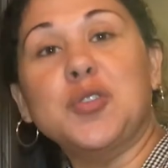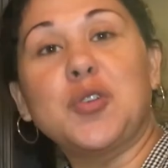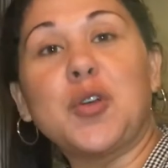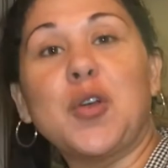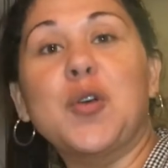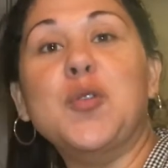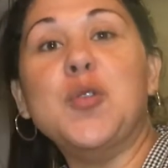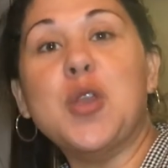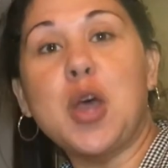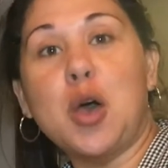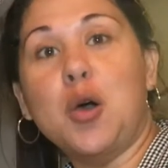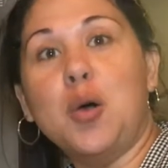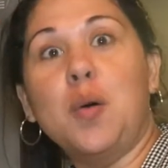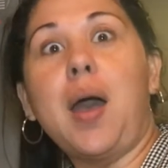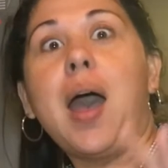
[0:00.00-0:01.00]
girl
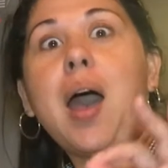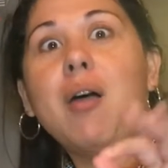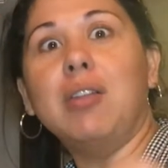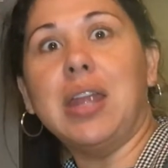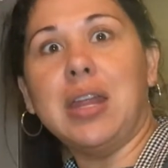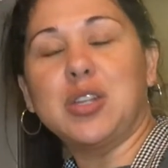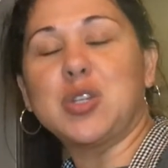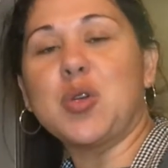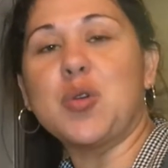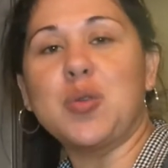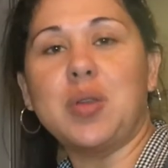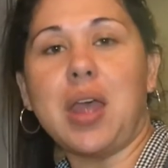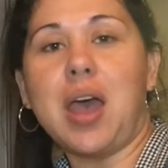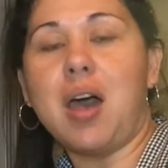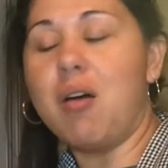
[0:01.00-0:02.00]
know how they
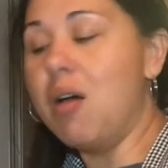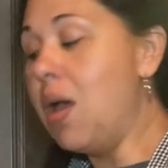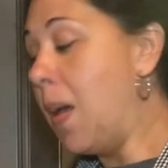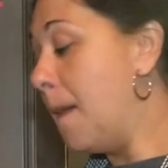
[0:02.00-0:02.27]
turned out.